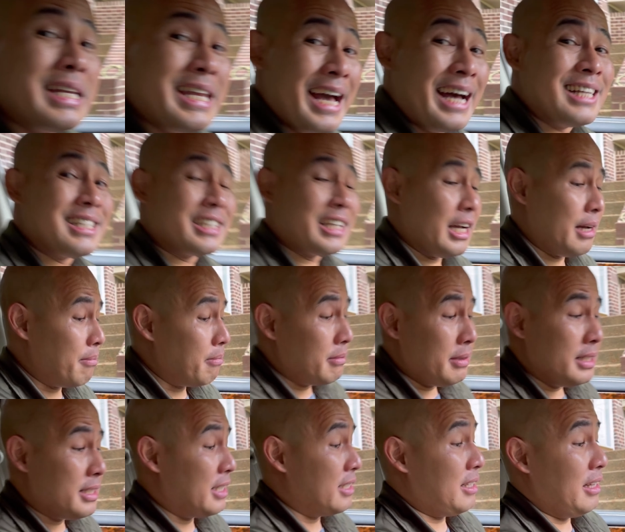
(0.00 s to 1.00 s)
dash cam
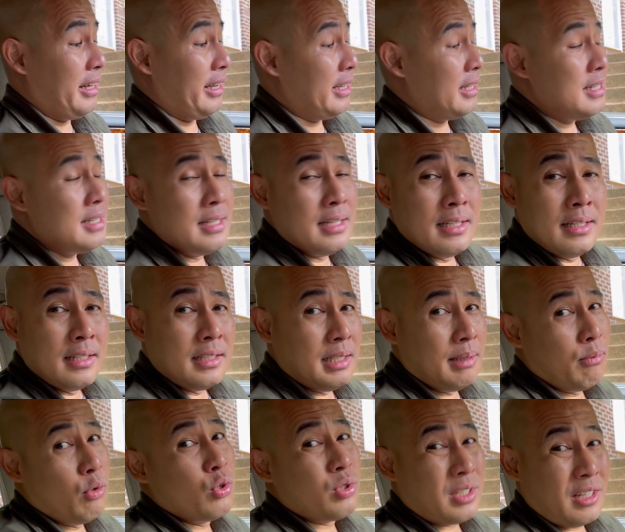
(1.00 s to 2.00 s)
this is like the
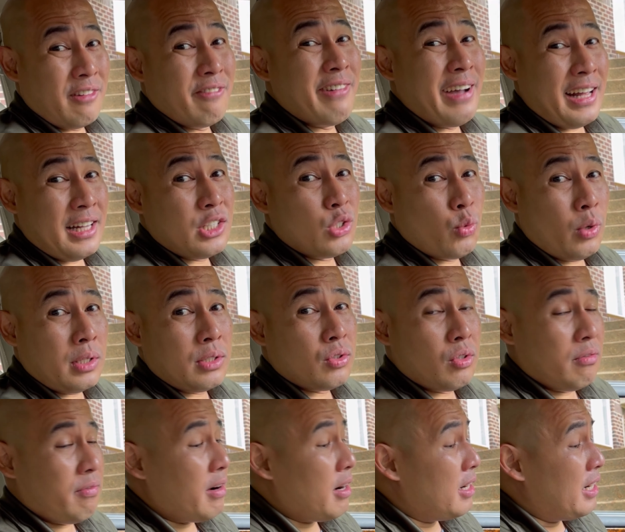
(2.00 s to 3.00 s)
most advanced one
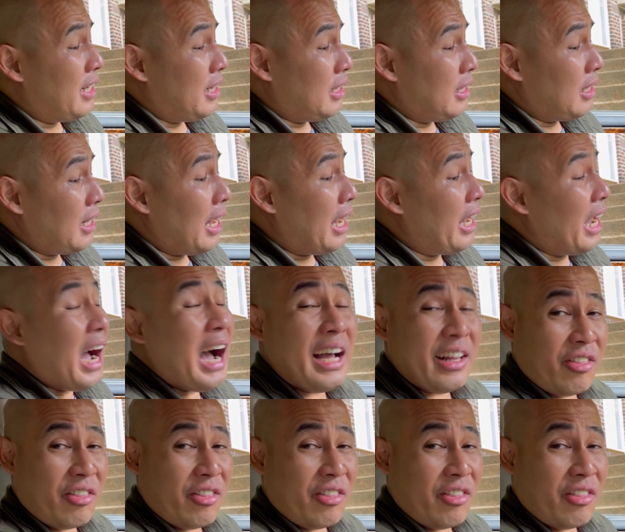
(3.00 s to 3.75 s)
so far that I,